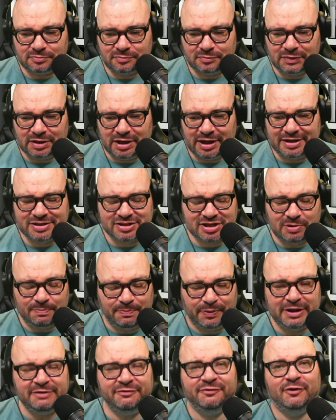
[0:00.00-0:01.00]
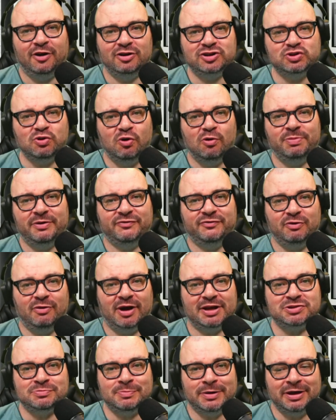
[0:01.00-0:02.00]
It's complete false hope, if you
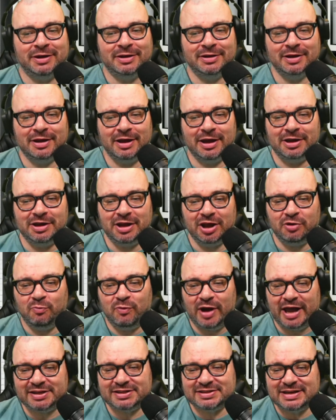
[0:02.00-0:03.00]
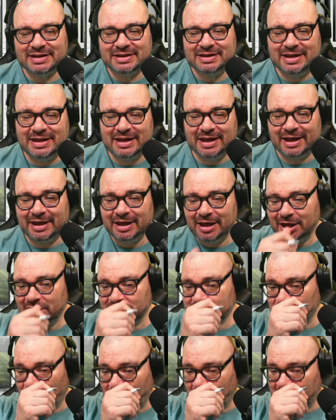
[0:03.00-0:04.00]
ask me. And we're sitting here
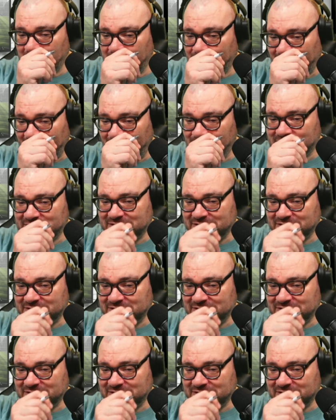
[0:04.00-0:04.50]
talking about